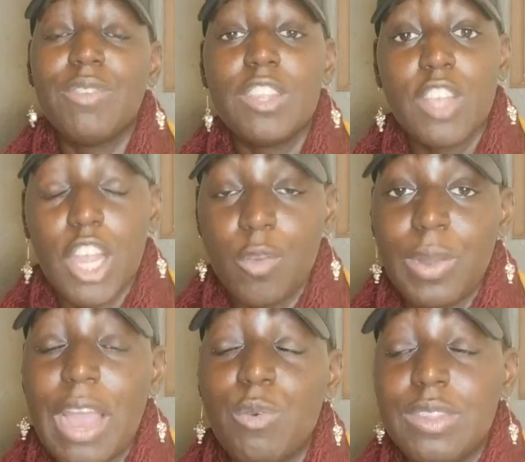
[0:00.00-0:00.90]
visit her
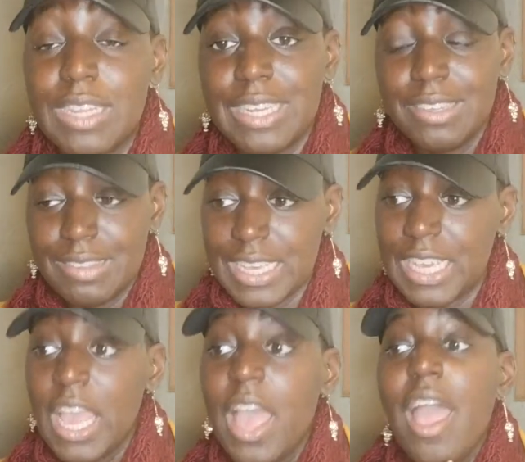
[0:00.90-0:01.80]
when I was in
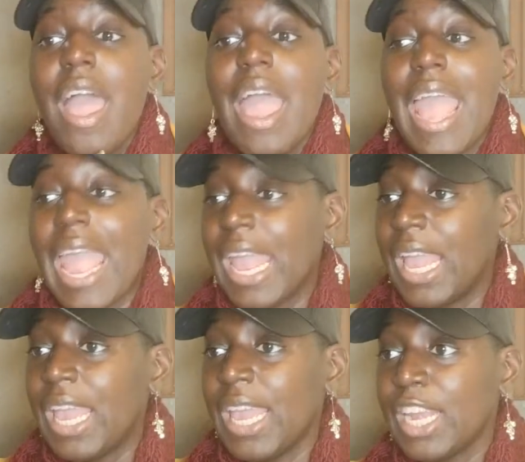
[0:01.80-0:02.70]
DC.
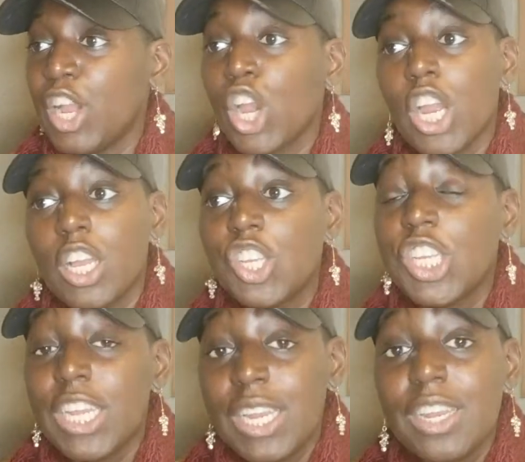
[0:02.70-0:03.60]
And girl,
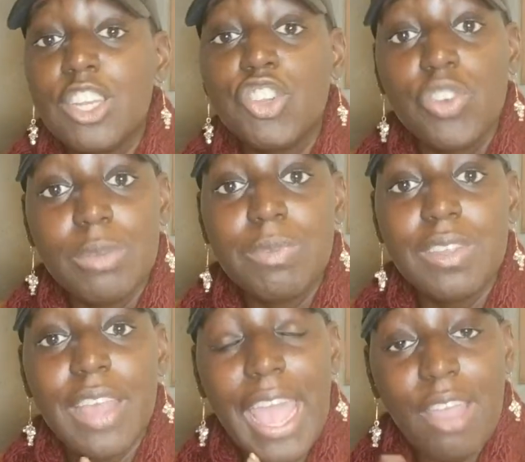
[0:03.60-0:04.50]
she did a trip
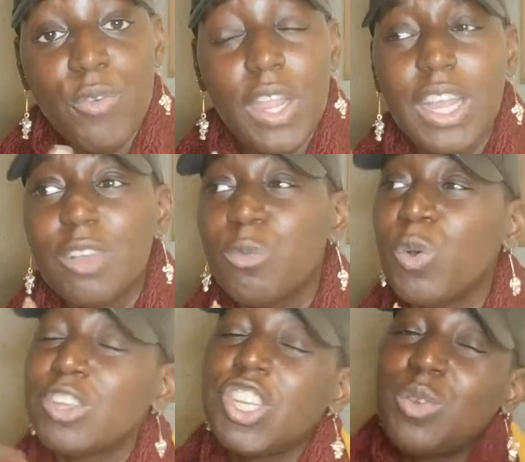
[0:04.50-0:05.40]
to Africa.
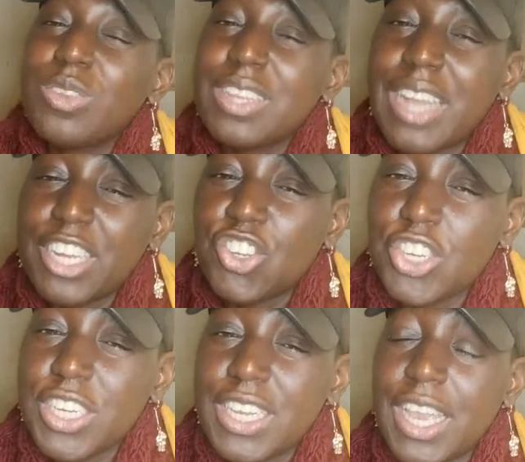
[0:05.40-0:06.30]
Well, she was in
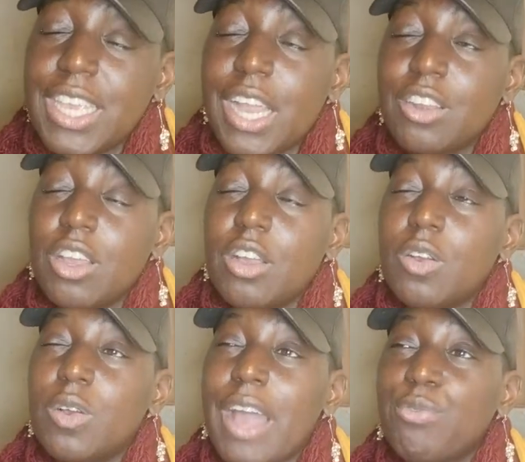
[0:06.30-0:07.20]
Nigeria, and y'all
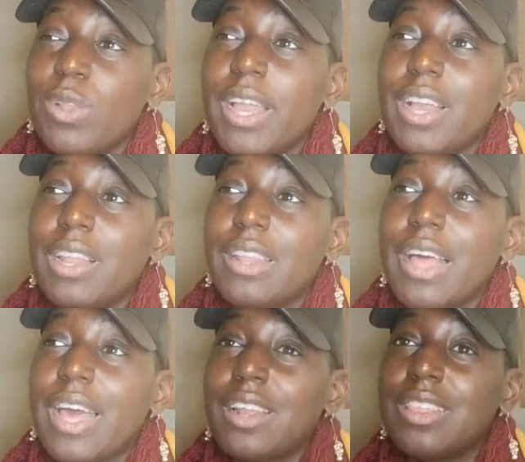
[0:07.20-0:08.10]
know I feel like a
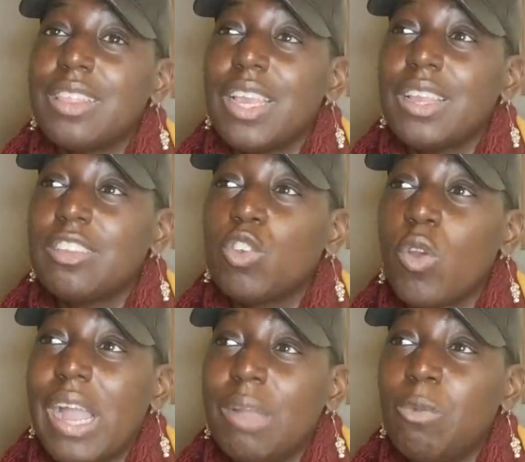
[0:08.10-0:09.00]
lot of things
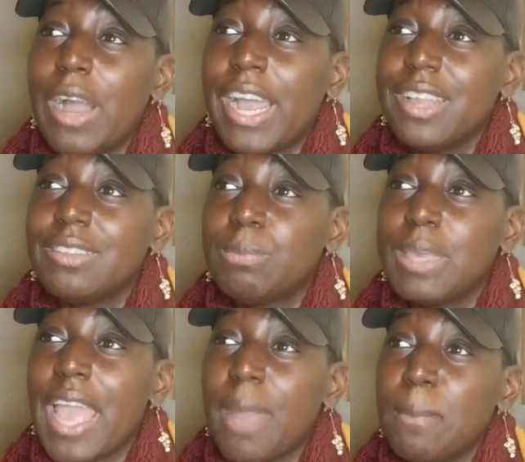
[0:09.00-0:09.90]
crime-wise
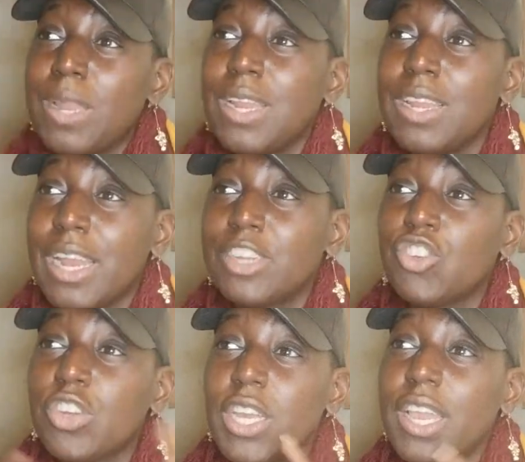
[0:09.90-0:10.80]
be happening in
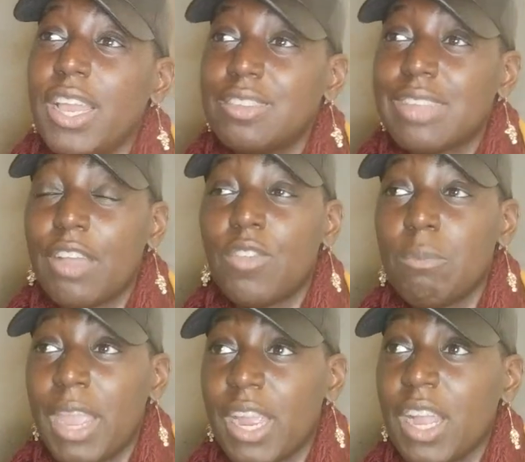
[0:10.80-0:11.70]
Nigeria and South
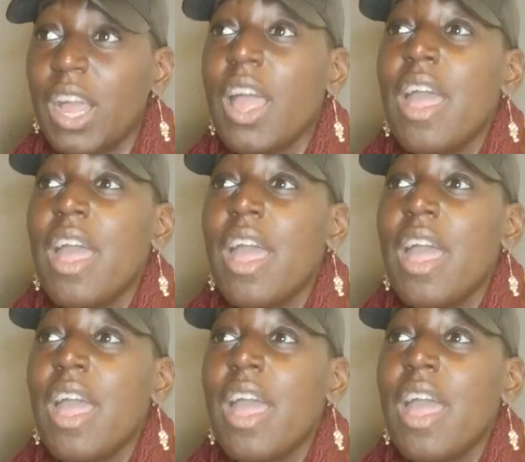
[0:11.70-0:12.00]
America.